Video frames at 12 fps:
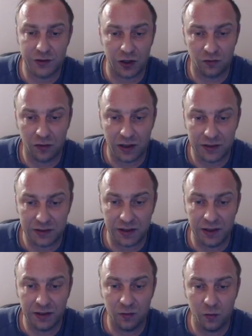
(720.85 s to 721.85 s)
centralized
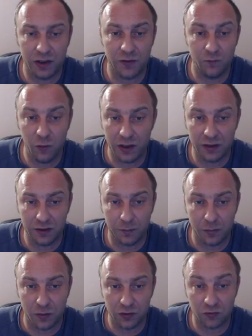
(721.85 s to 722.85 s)
knight. We have weakened the
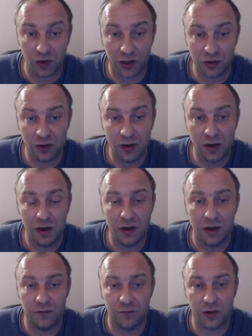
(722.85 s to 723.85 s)
pawn structure
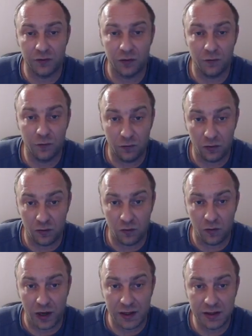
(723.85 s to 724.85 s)
in front of uh,
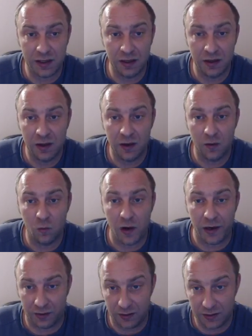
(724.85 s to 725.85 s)
white's king.
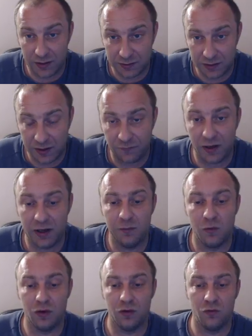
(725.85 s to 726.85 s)
White doesn't have any
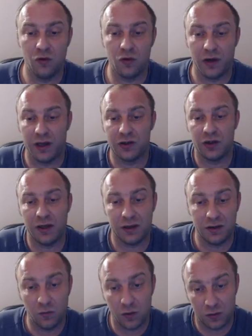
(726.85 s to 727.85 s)
more the rook connection,
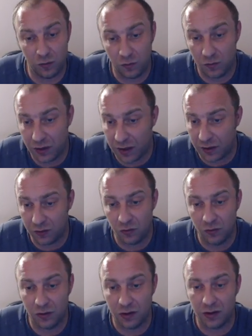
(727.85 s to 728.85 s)
and what we can
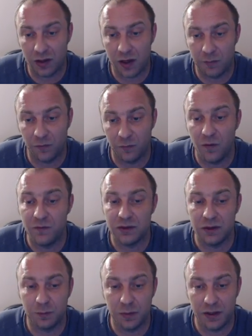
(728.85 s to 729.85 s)
do in a couple of moves
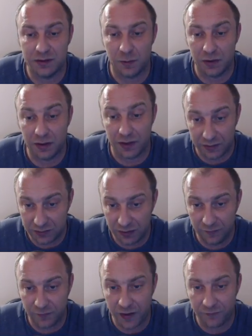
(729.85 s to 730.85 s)
is play something like c
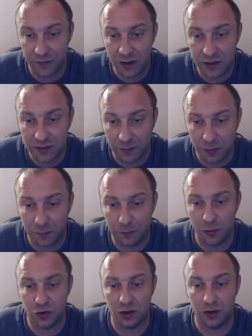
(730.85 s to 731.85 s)
five, simply
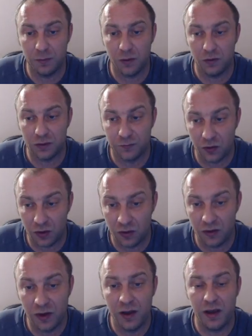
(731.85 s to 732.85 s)
pushing the pawns further
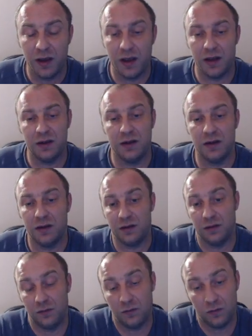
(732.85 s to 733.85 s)
and
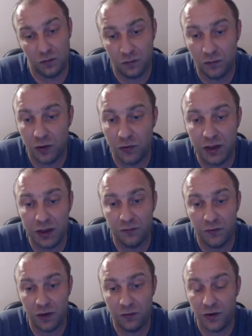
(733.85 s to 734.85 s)
uh, creating
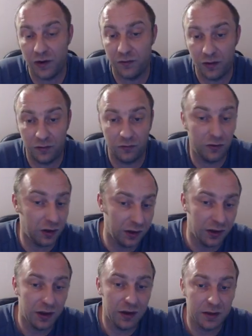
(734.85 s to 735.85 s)
very, very, very, really
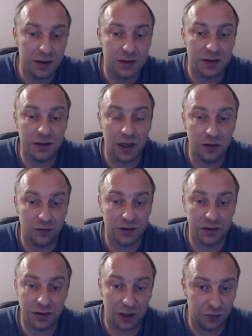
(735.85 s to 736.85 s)
this dangerous
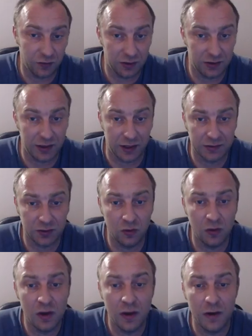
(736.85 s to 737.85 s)
central attack. So
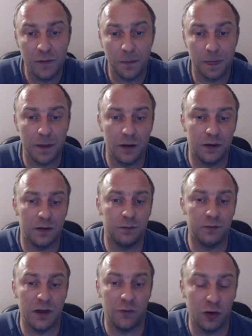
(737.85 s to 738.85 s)
Uh,
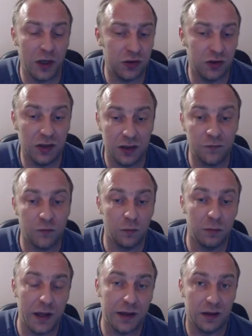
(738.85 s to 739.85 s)
the evaluation here for
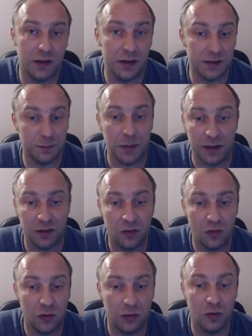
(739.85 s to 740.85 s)
black is better,
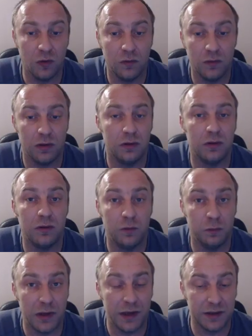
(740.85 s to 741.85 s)
although uh,
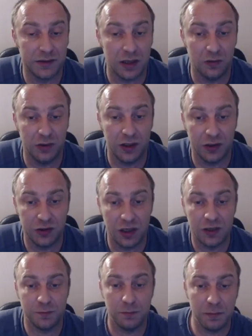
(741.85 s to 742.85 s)
black is down the
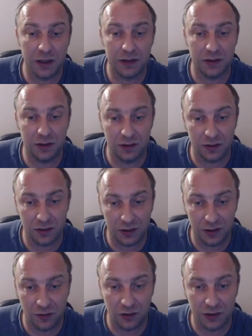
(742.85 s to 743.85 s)
exchange, but uh,
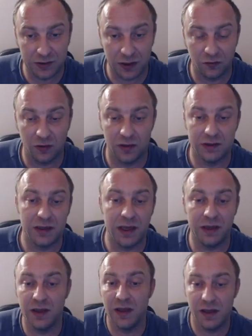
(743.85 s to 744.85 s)
here the centralized
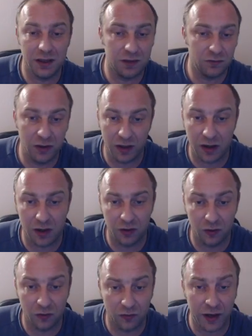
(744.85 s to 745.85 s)
knight is really hard
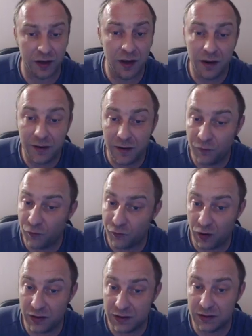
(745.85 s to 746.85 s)
to crack. If you,
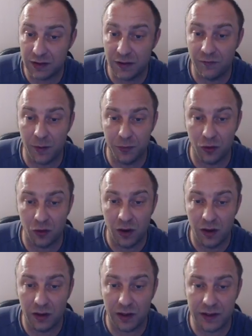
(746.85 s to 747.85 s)
for instance, give up your
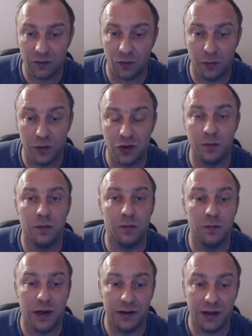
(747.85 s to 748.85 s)
light square bishop
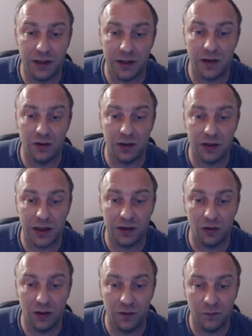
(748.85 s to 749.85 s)
by taking out the knight
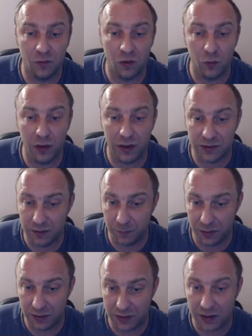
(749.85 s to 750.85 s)
on e four, we can
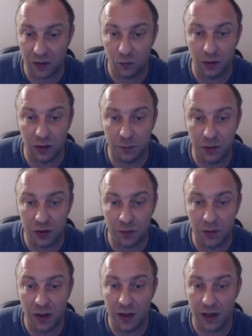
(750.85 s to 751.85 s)
simply take out with the bishop,
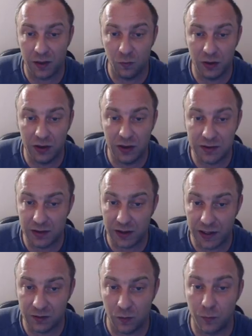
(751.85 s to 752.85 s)
and with this
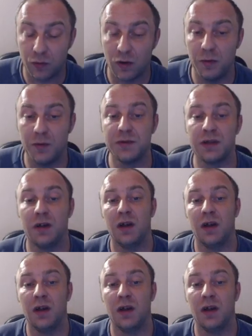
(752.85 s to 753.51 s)
light square problems,